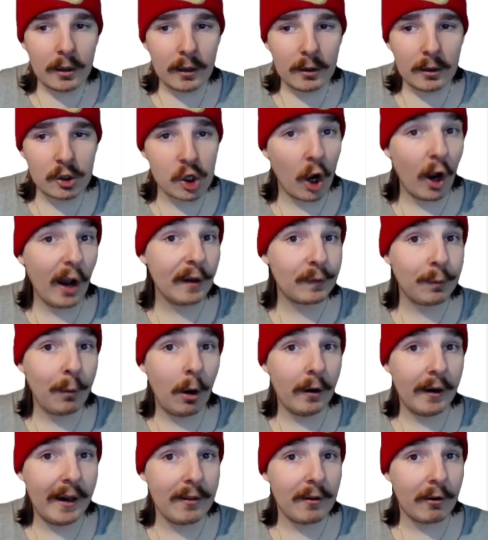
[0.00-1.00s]

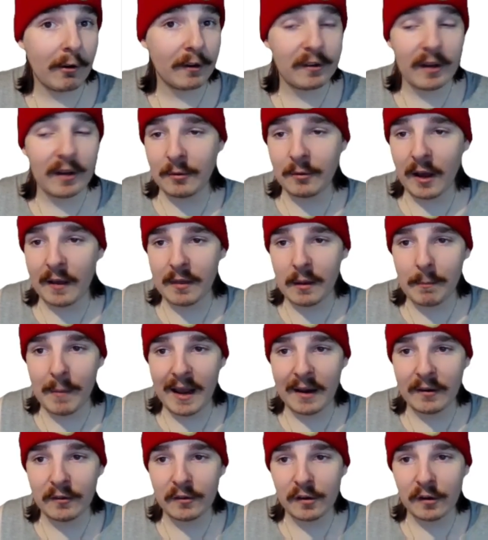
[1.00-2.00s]
Jaiswal either. It seems like the
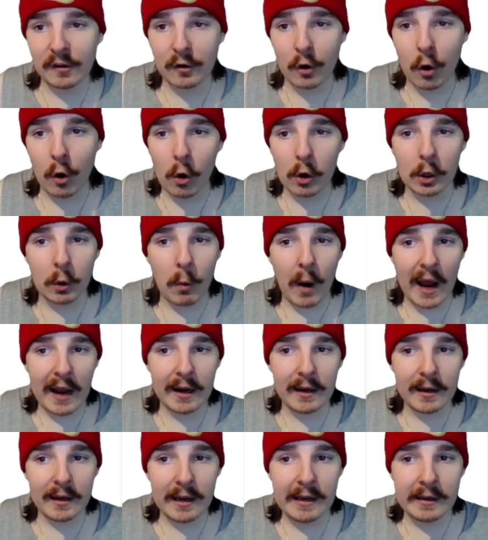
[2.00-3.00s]
man's just gone
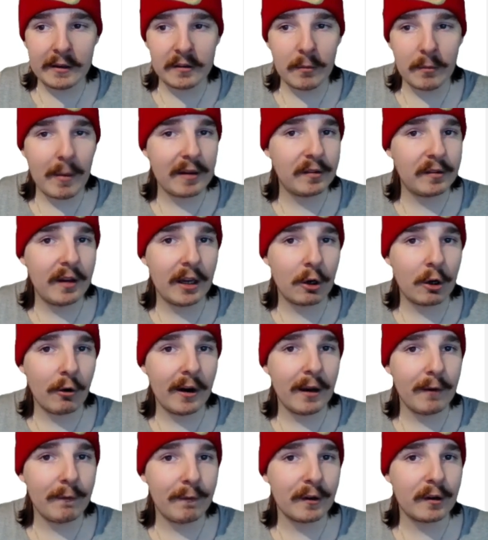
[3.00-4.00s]
away in domestic
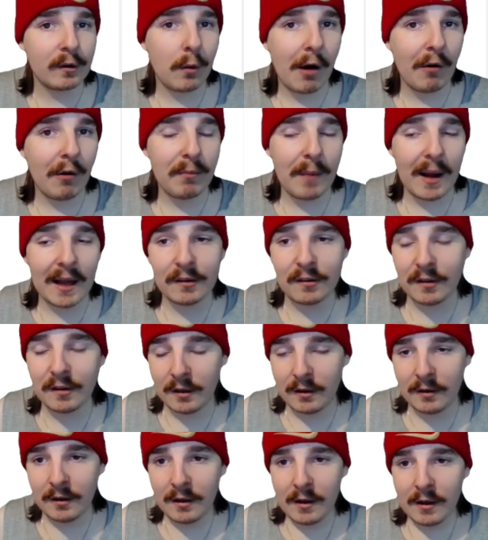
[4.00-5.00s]
cricket for 12 months.
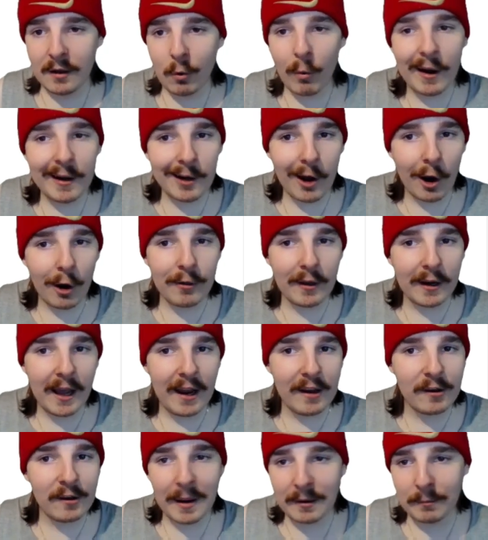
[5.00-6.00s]
And we know that
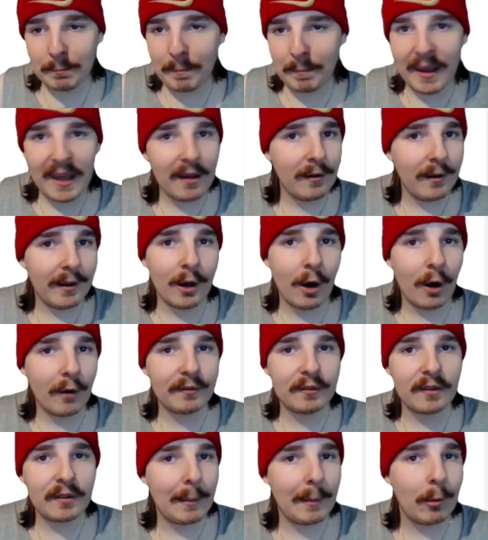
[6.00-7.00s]
he's been peeling
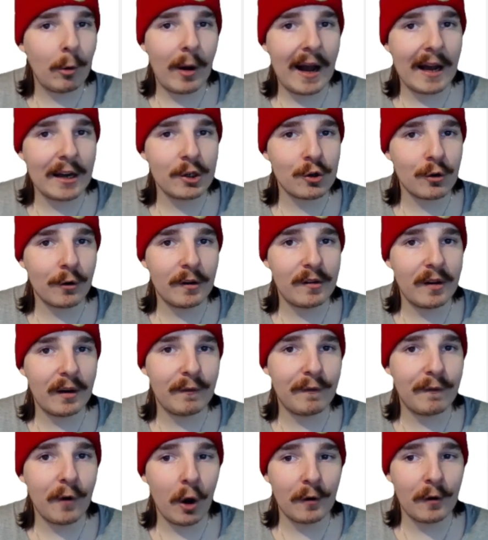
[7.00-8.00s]
off double hundreds in
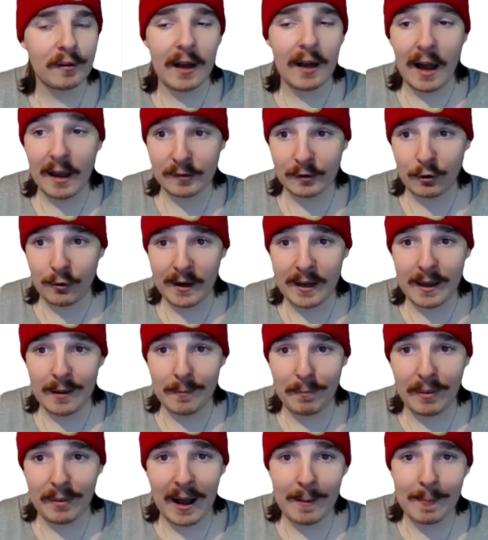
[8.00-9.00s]
first class
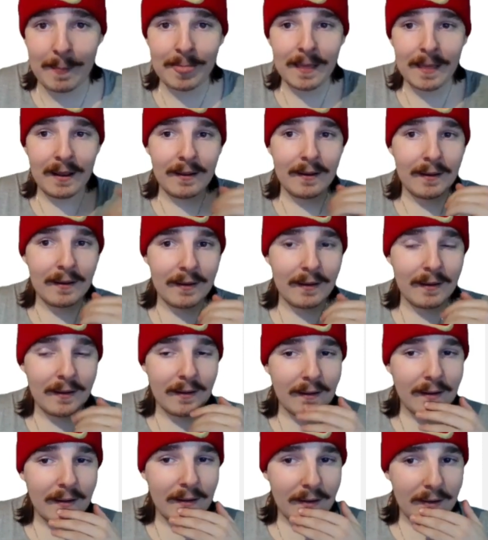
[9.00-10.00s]
cricket. But
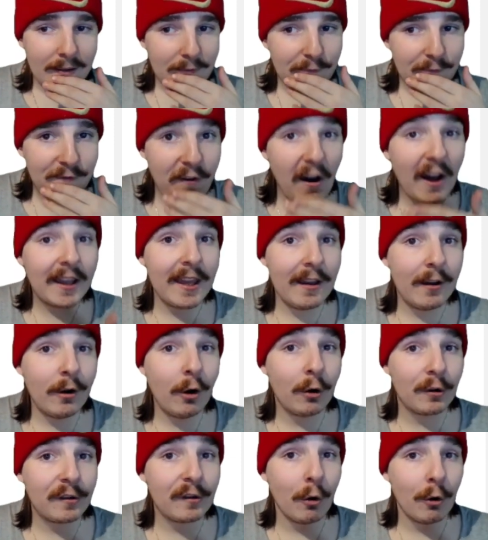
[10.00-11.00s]
fuck, he
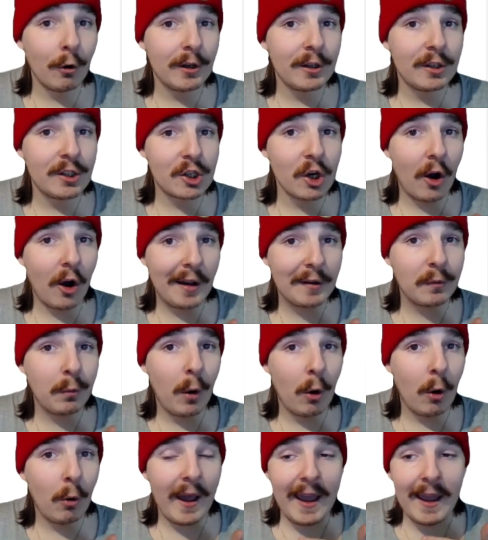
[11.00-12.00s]
looks good,
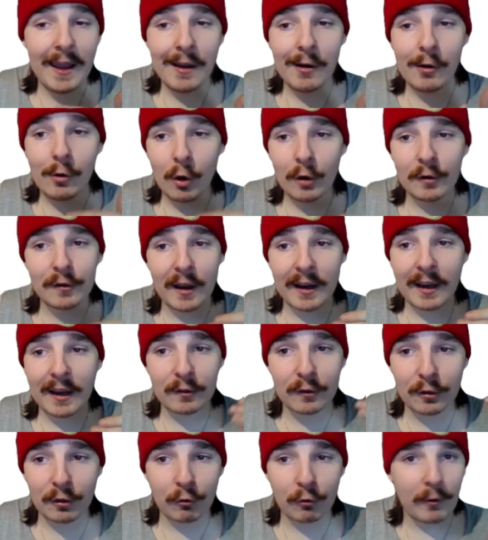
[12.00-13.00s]
Jaiswal. He looks like a
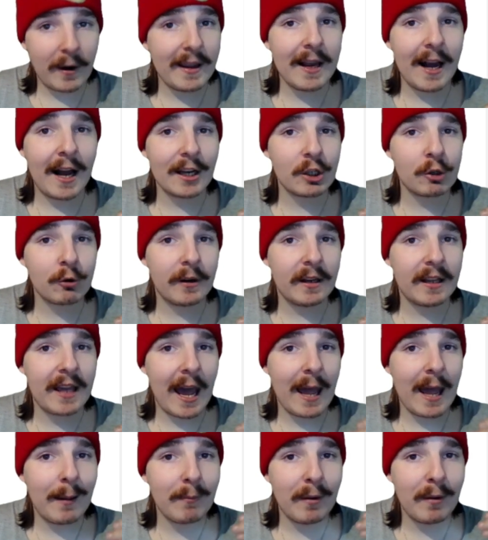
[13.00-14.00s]
300
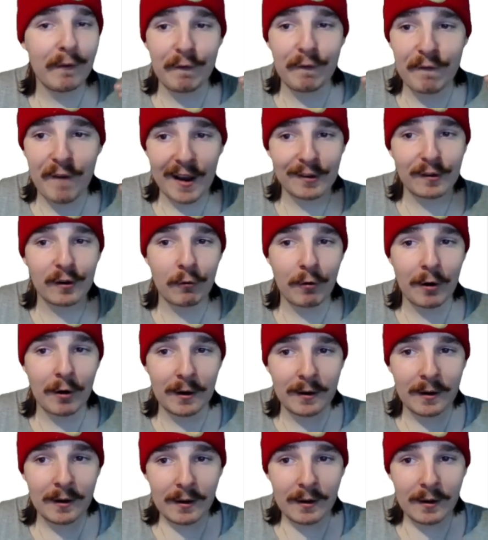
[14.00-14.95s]
game veteran